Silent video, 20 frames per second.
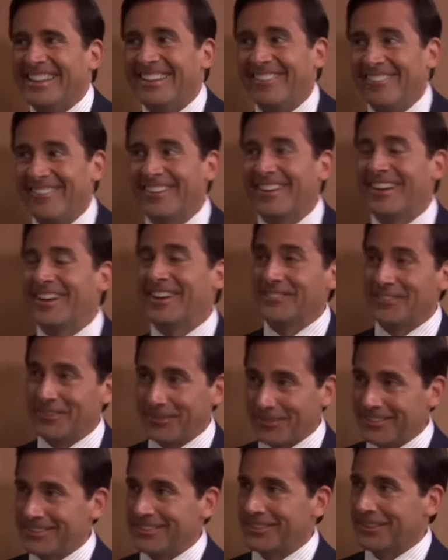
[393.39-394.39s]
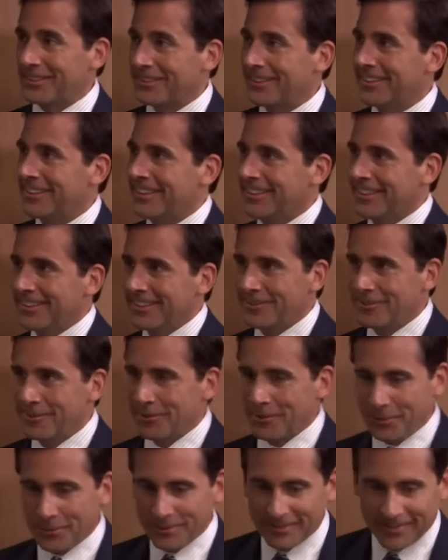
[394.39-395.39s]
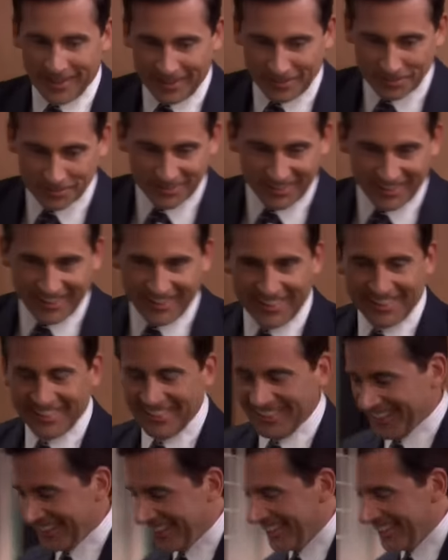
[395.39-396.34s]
you know what? I'm going to, for old time's sake.